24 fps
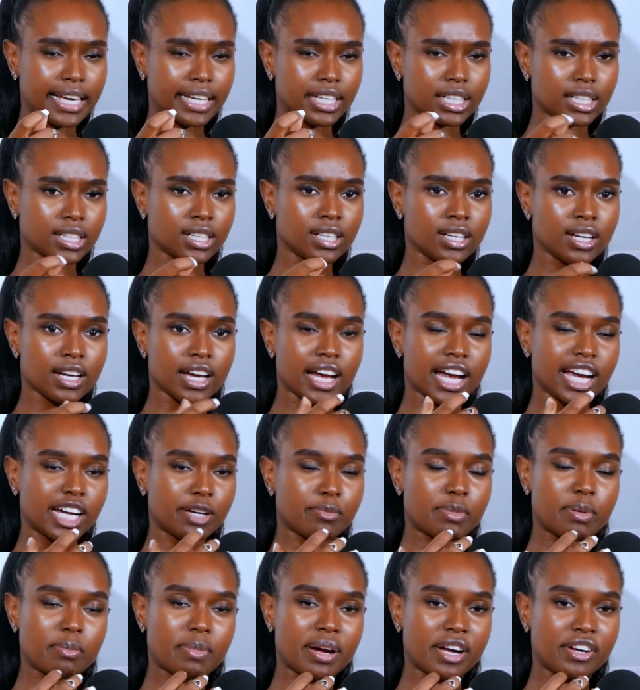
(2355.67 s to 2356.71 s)
like
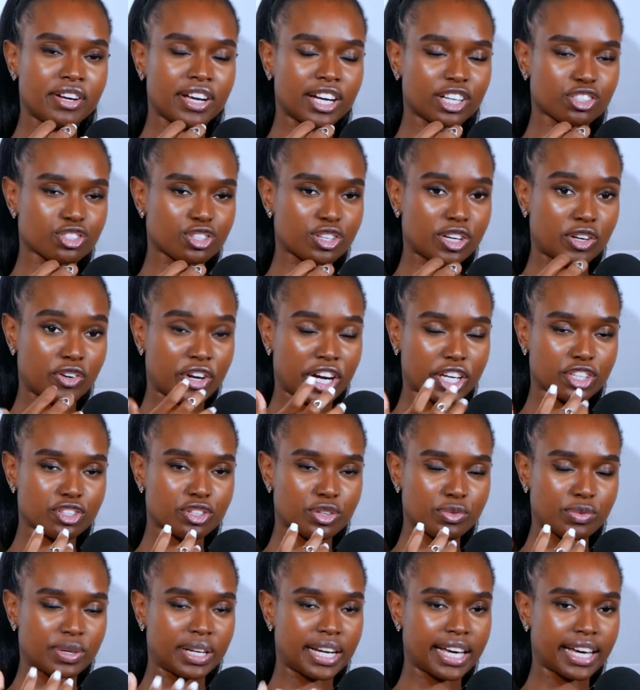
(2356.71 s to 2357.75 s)
I remember her reaction